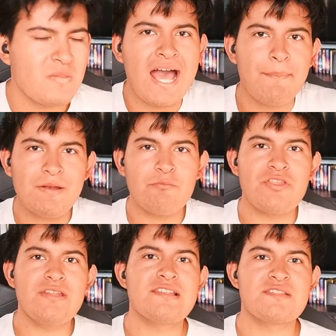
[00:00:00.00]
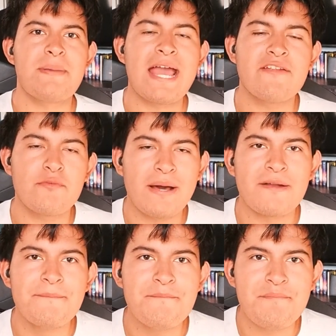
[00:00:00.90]
It happened within the span of
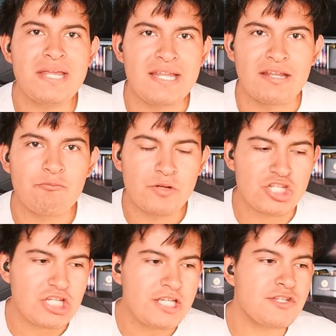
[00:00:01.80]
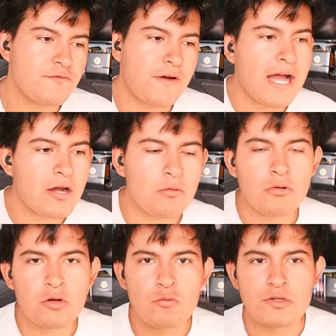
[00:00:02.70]
about a minute, in which each
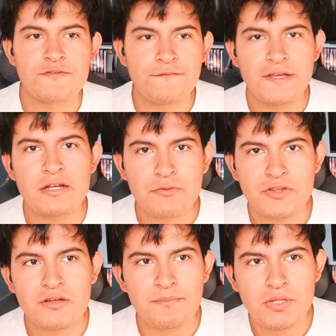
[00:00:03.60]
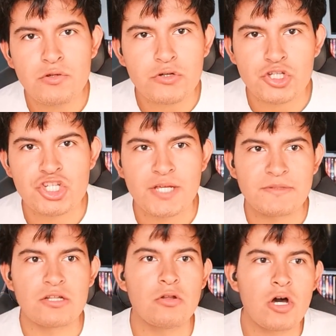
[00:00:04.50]
firework was fitted with a computer
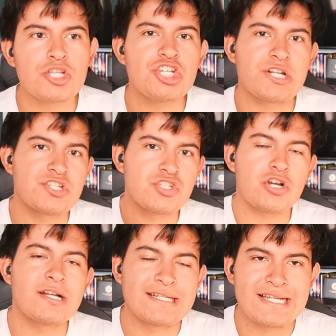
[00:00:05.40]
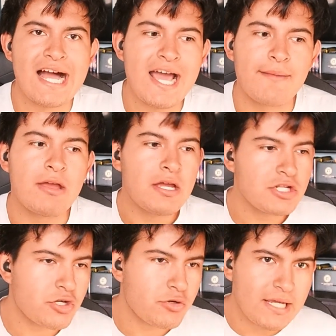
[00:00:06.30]
chip to launch at a certain time
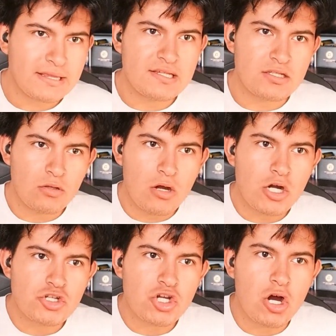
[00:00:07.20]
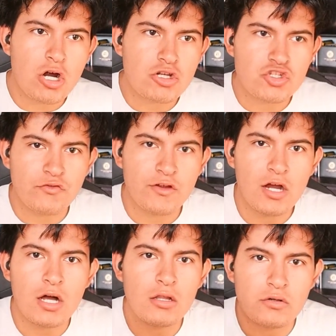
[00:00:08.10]
to create this large arch of
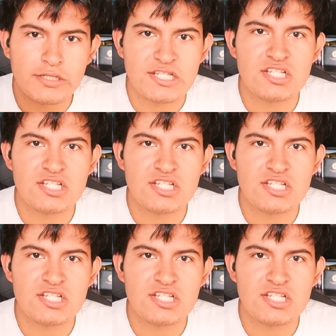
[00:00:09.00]
color and